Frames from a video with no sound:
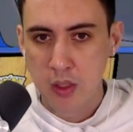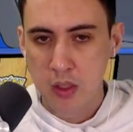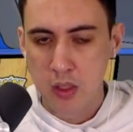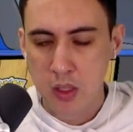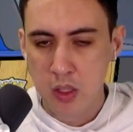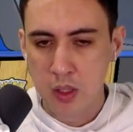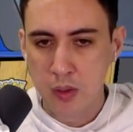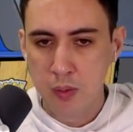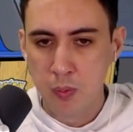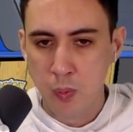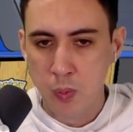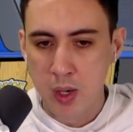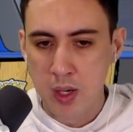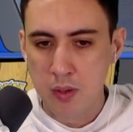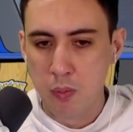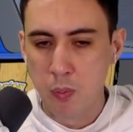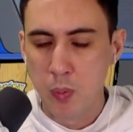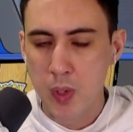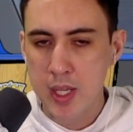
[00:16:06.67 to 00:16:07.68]
you know,
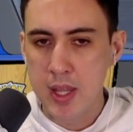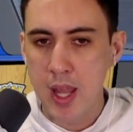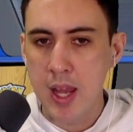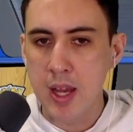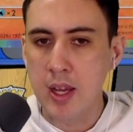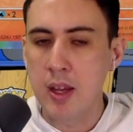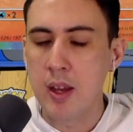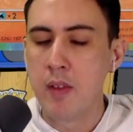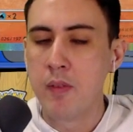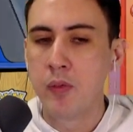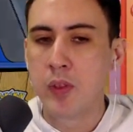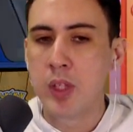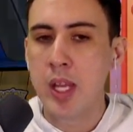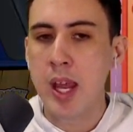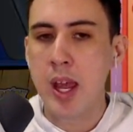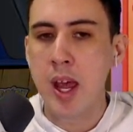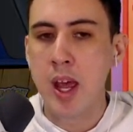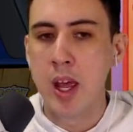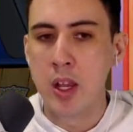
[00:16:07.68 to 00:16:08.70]
when they
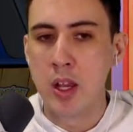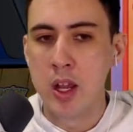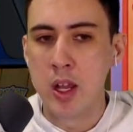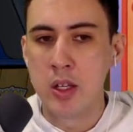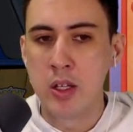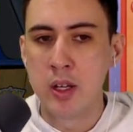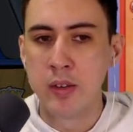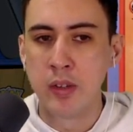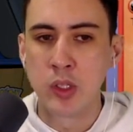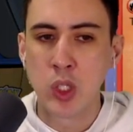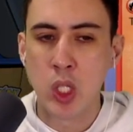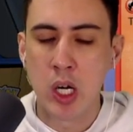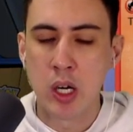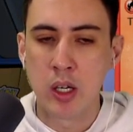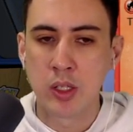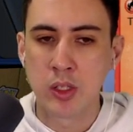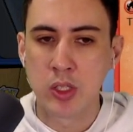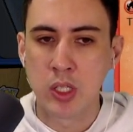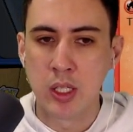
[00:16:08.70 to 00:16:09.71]
get another
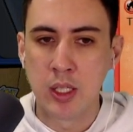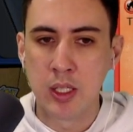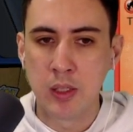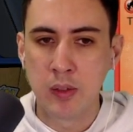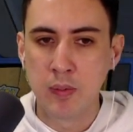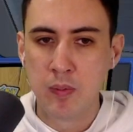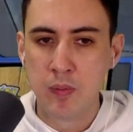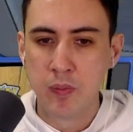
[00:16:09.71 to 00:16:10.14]
Charizard,